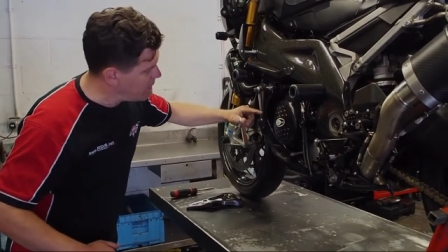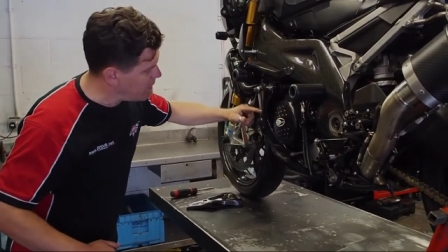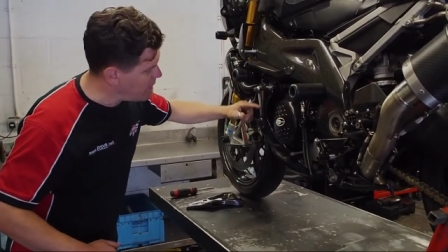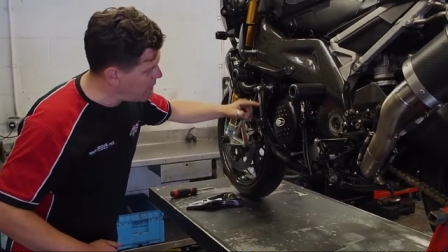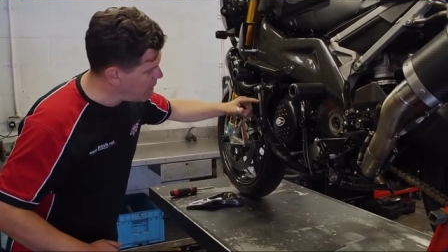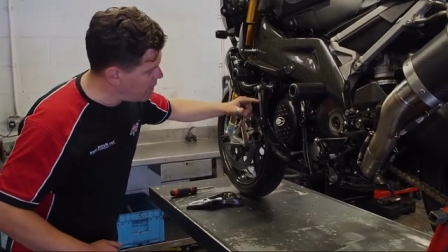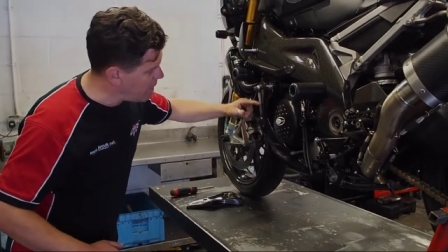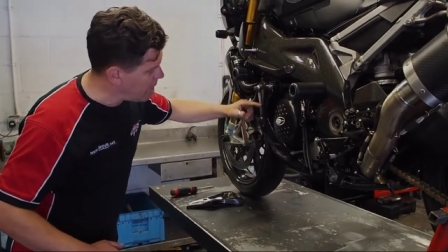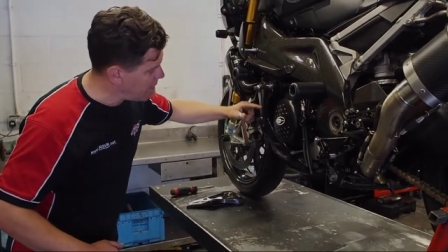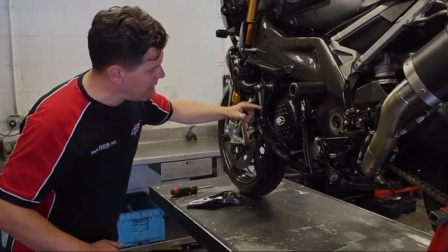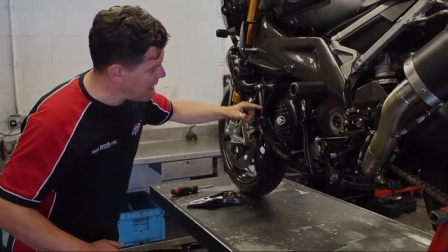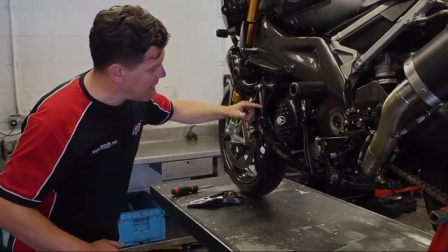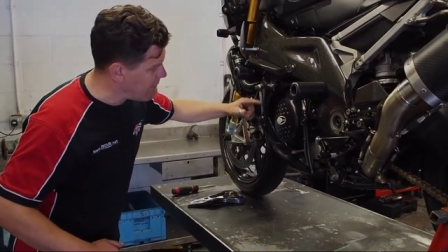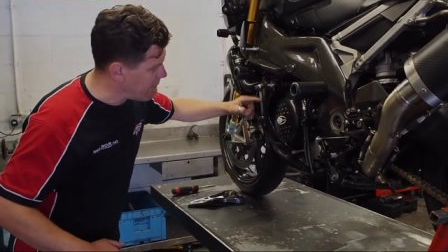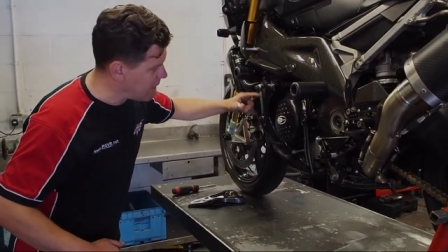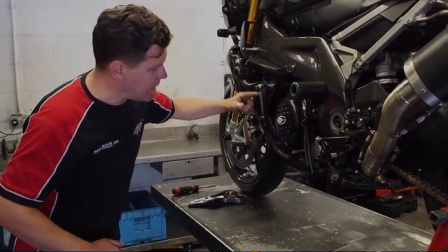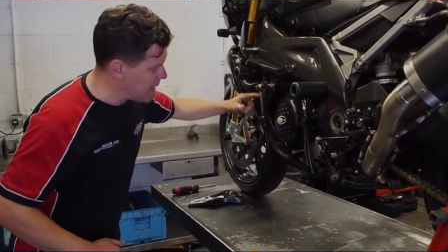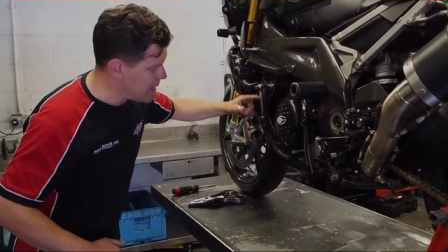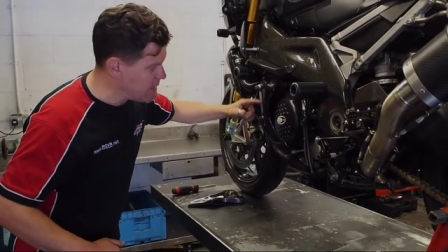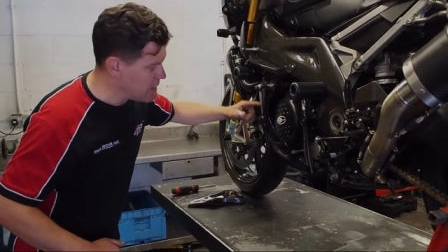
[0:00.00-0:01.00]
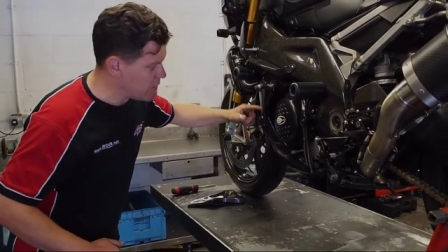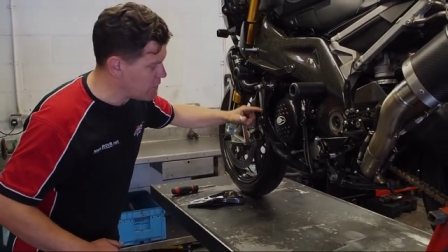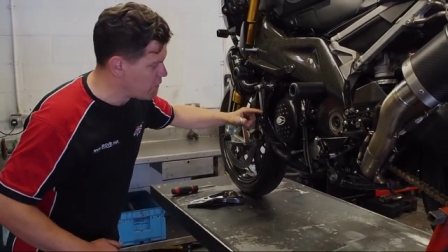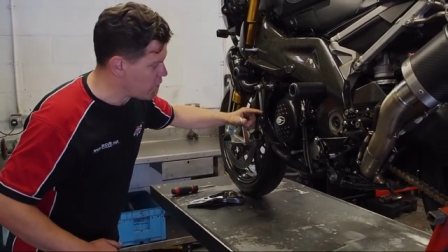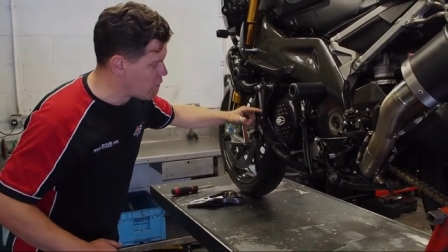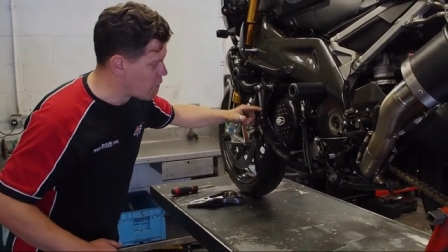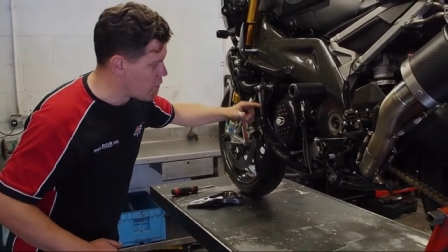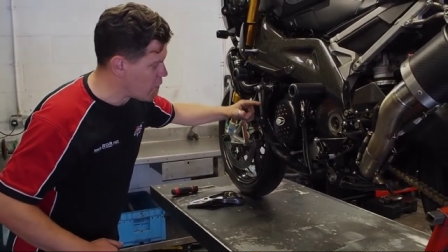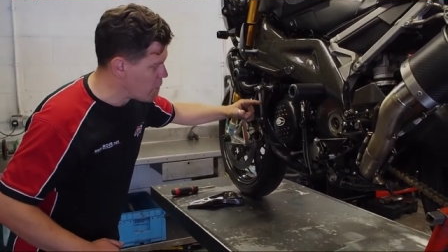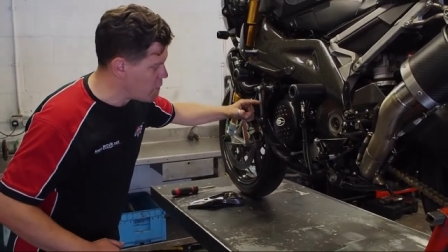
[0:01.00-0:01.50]
the oil level in the
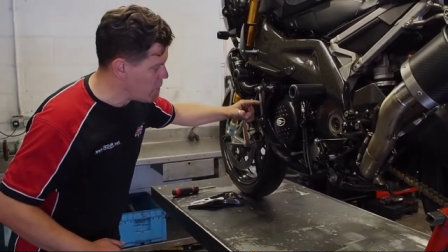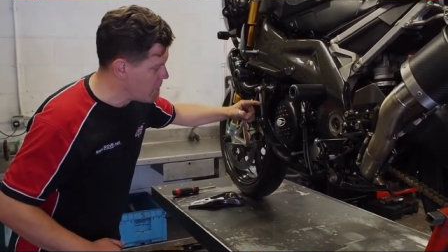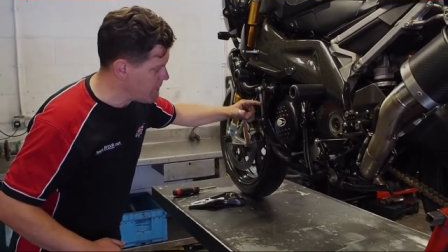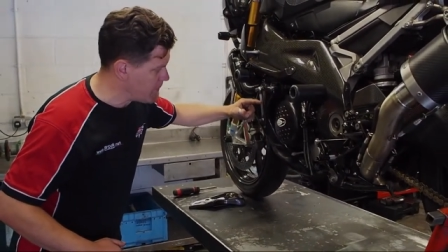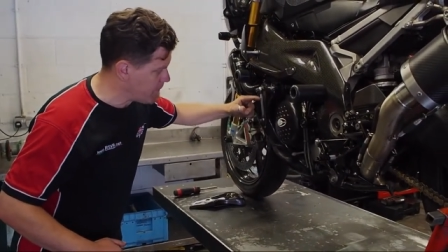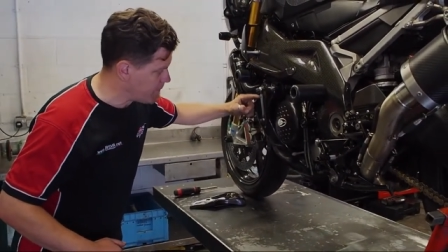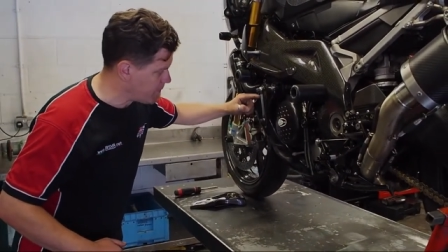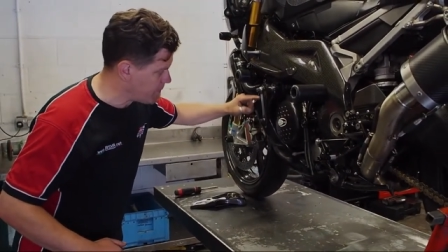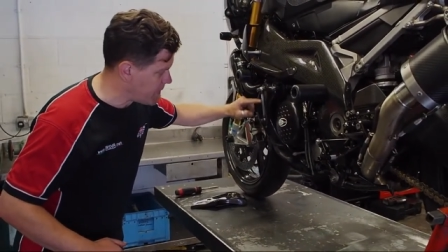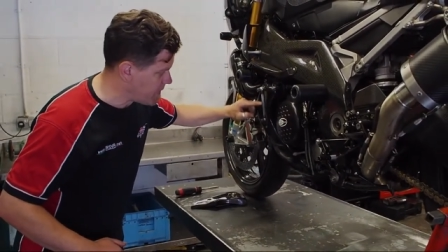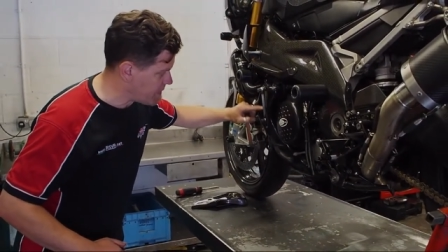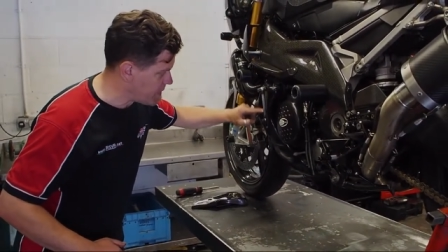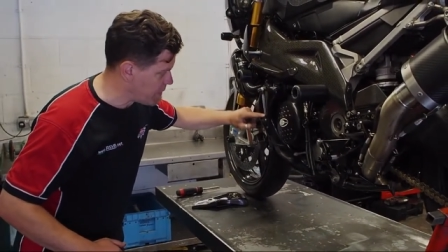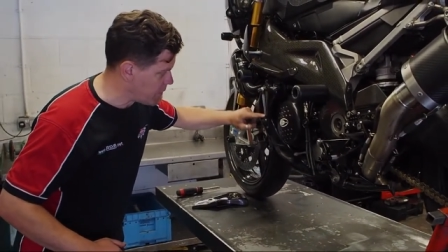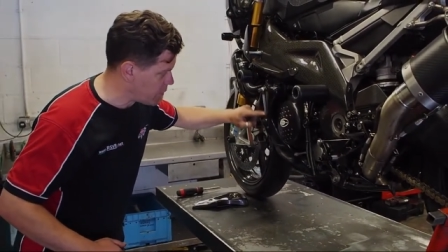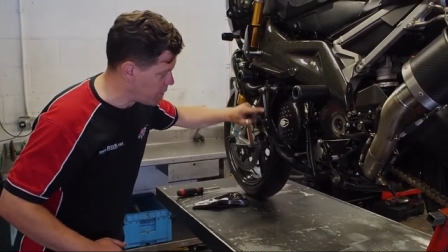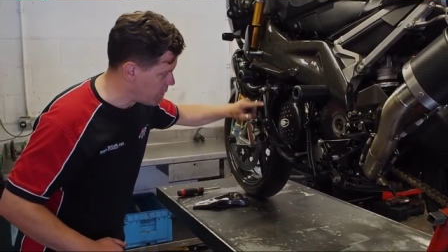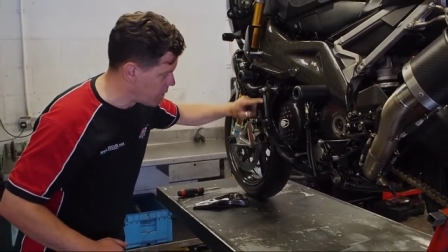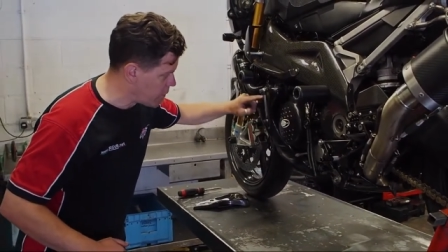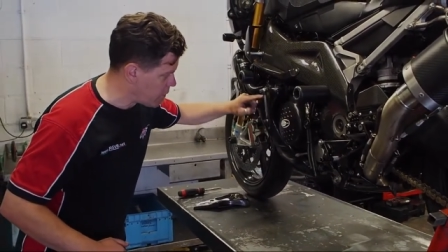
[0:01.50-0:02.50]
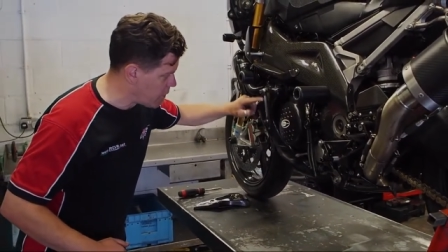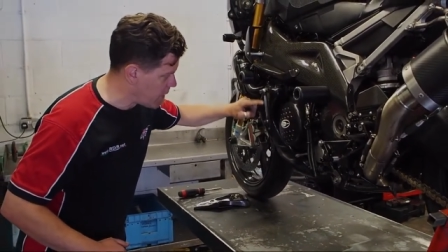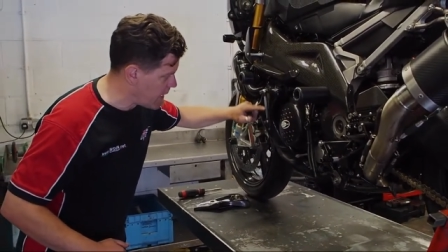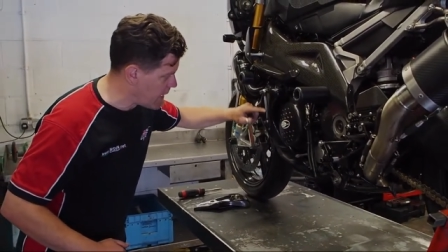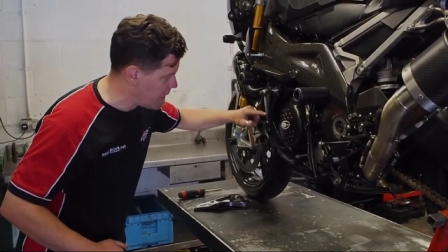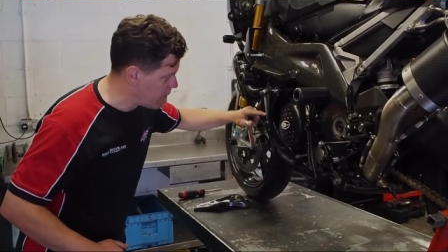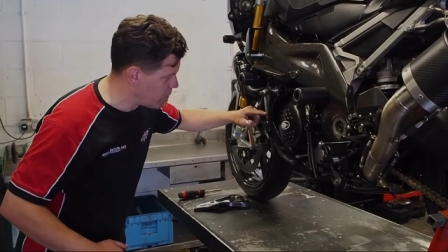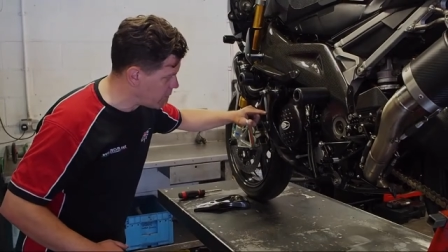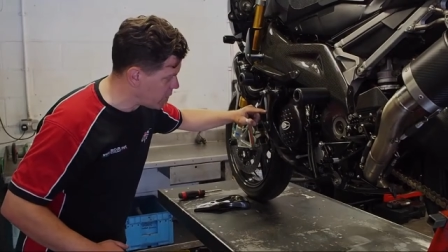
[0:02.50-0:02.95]
straw, this little straw here,